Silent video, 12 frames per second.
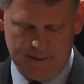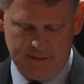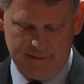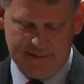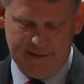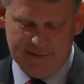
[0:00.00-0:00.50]

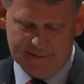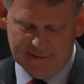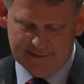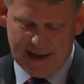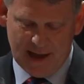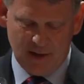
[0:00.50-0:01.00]
You see, this
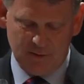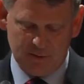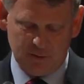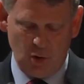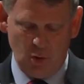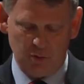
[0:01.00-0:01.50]
is how
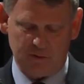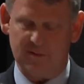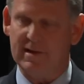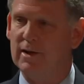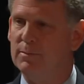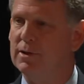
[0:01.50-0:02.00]
this whole
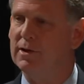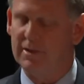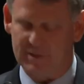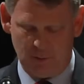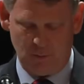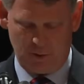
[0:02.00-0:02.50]

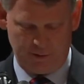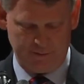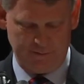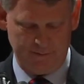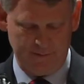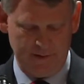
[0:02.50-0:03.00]
sustainability thing
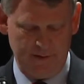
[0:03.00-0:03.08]
works.